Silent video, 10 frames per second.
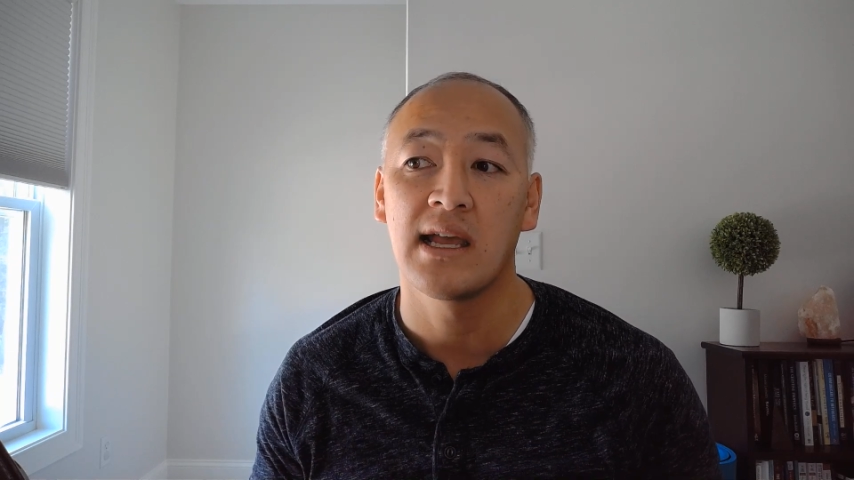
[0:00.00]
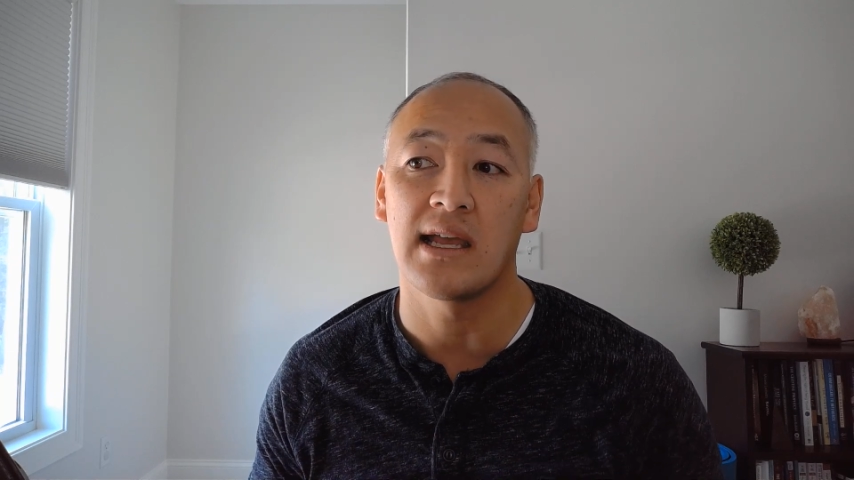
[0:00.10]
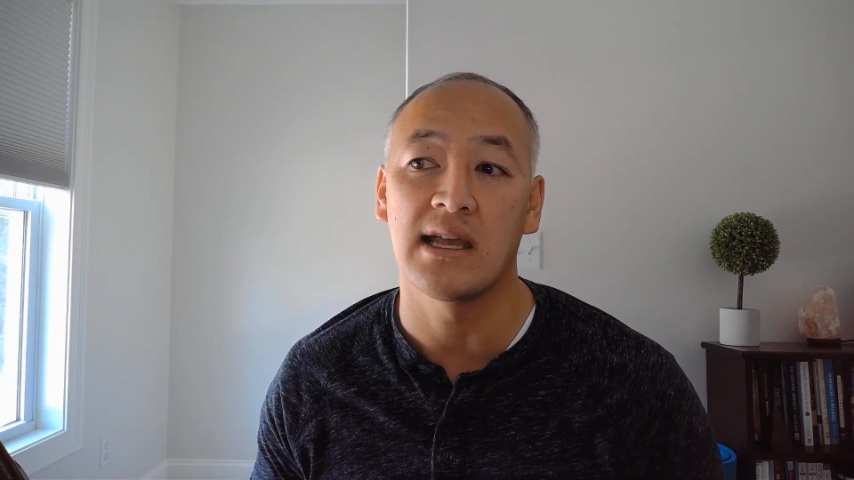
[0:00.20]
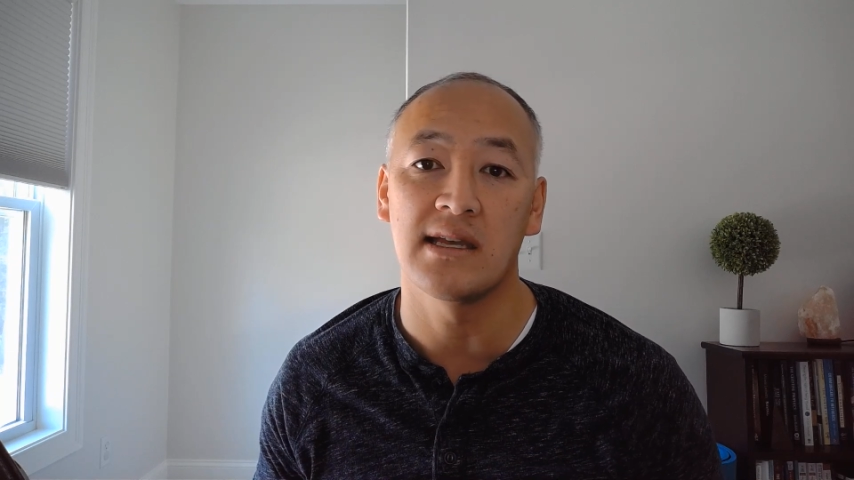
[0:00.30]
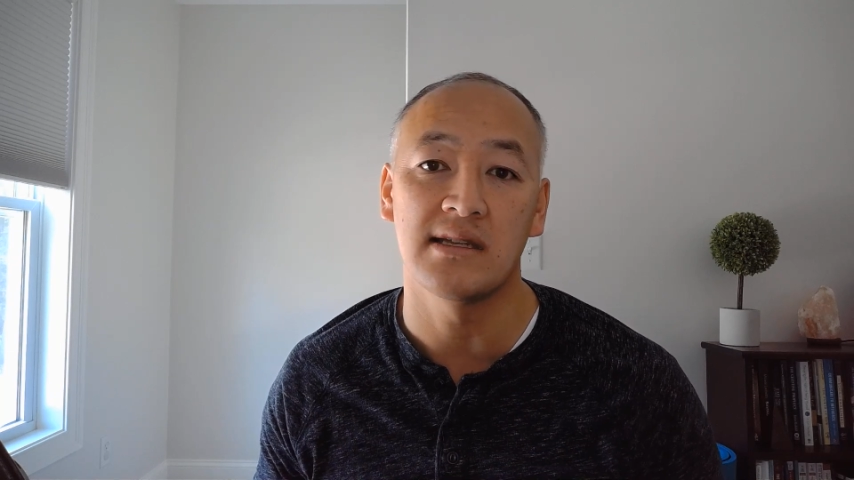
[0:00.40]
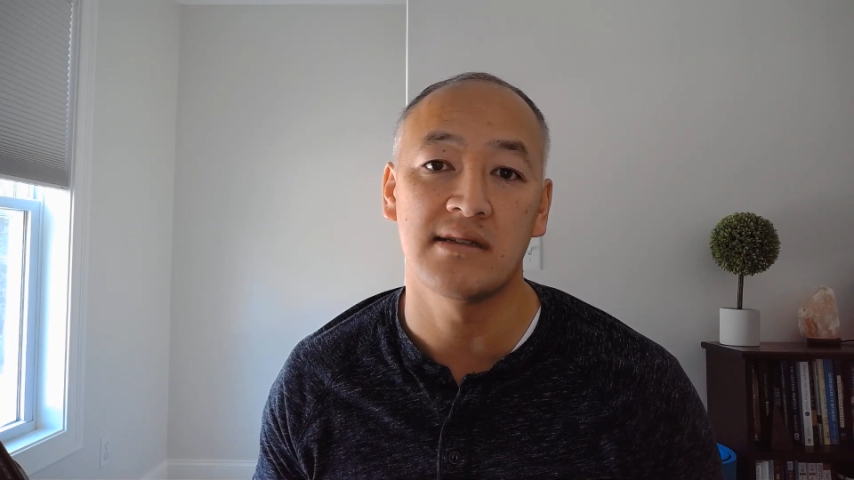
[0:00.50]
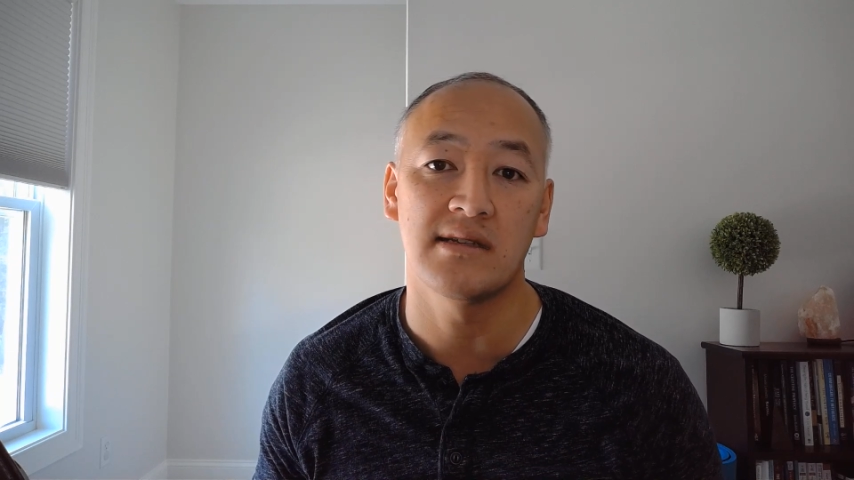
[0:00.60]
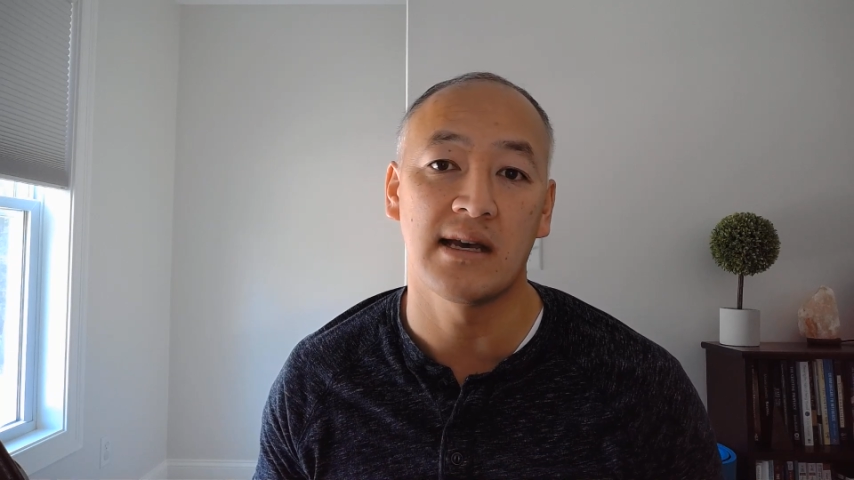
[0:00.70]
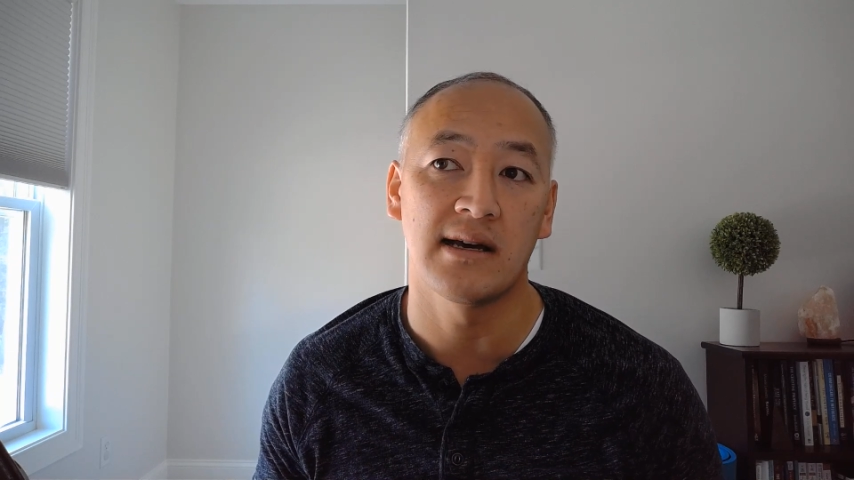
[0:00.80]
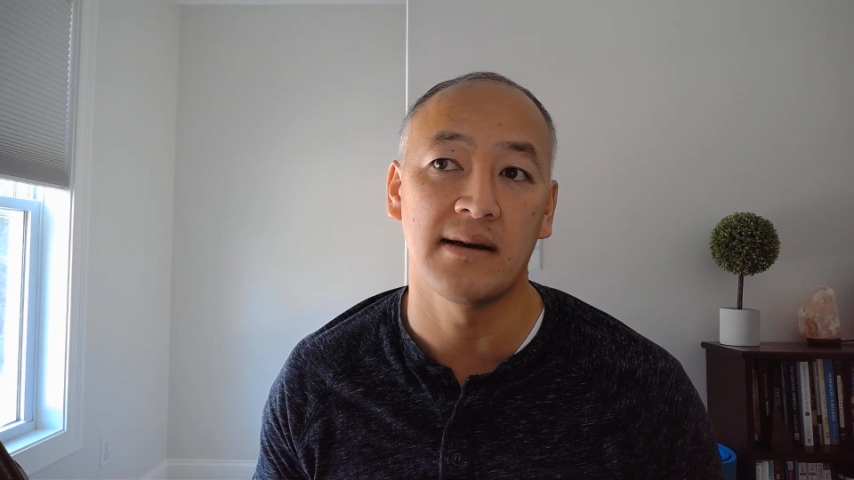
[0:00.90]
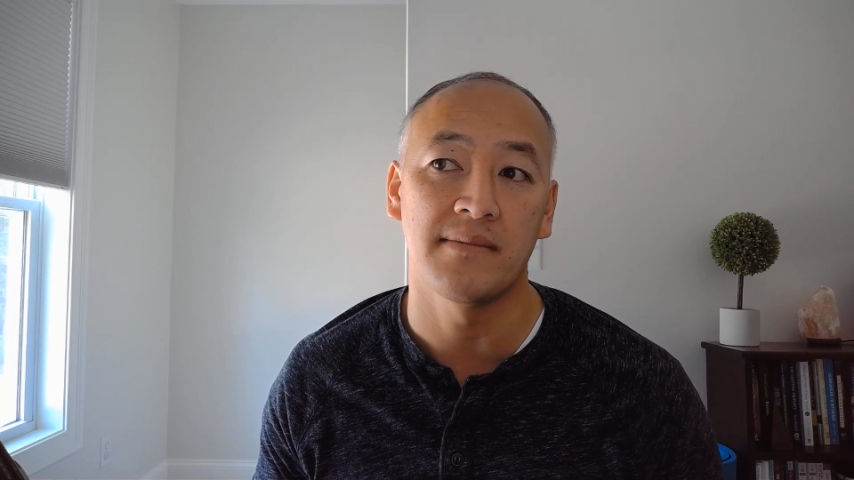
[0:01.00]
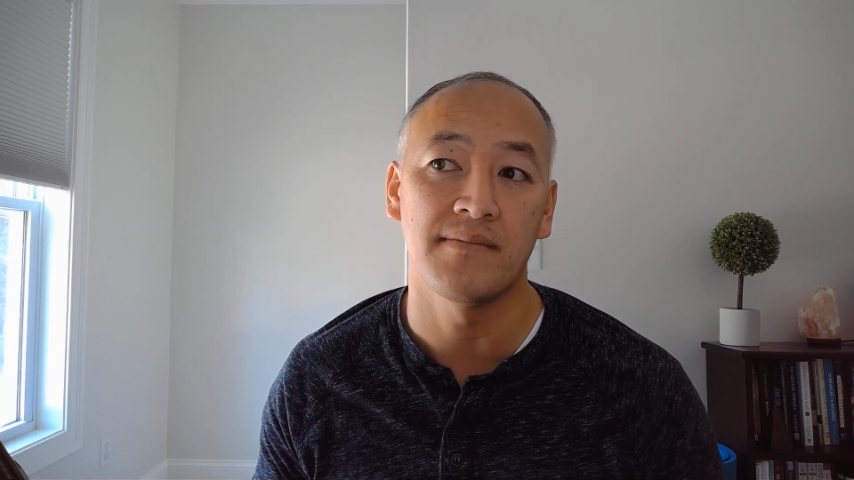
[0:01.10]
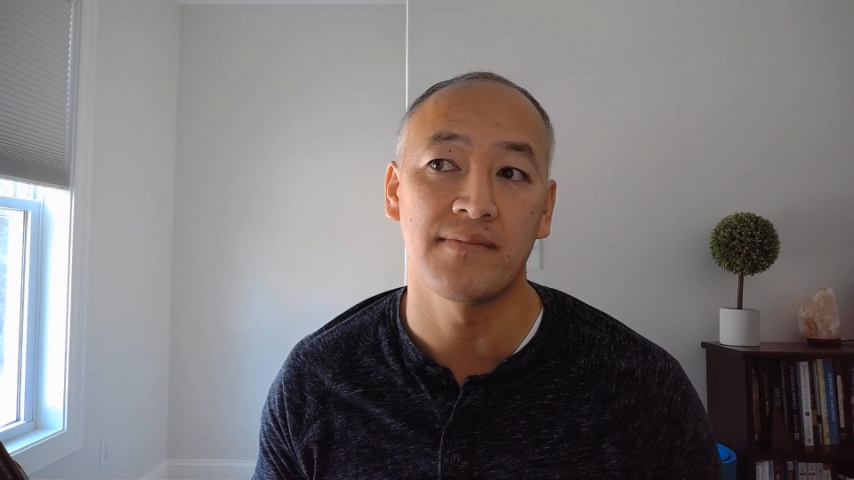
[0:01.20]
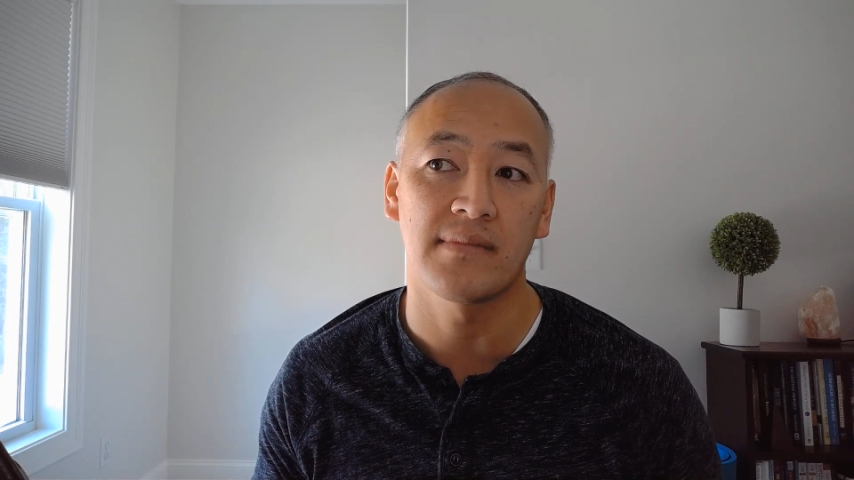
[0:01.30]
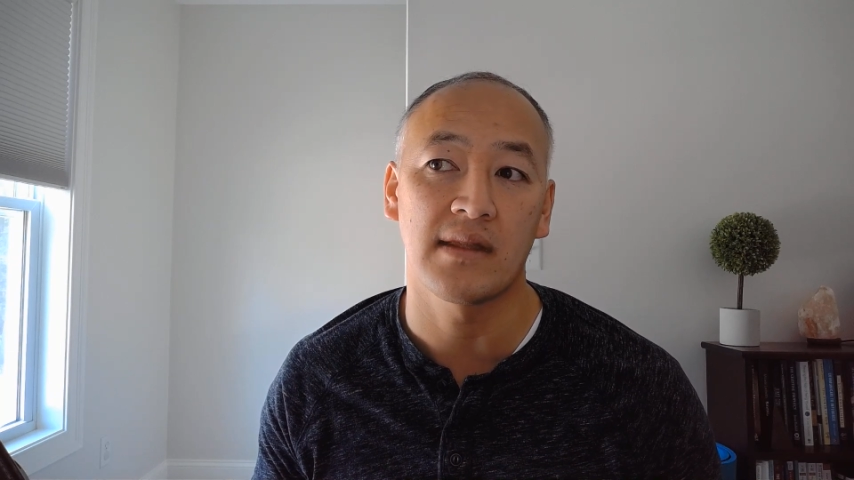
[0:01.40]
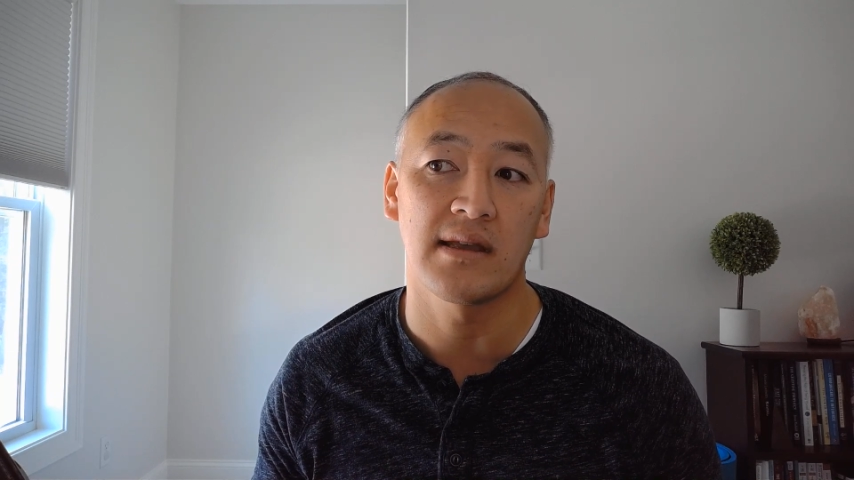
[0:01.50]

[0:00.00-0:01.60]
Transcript: is um,